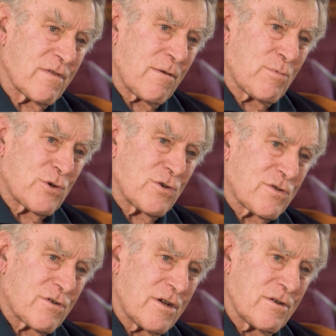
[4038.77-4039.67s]
and they put you
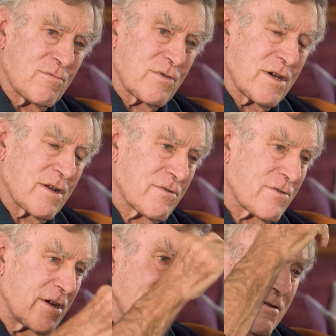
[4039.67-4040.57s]
straight in without a
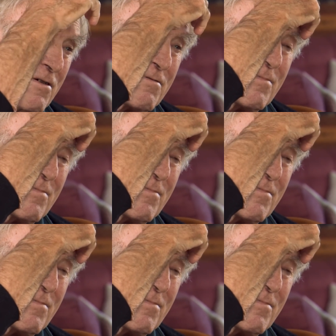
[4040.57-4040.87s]
training run.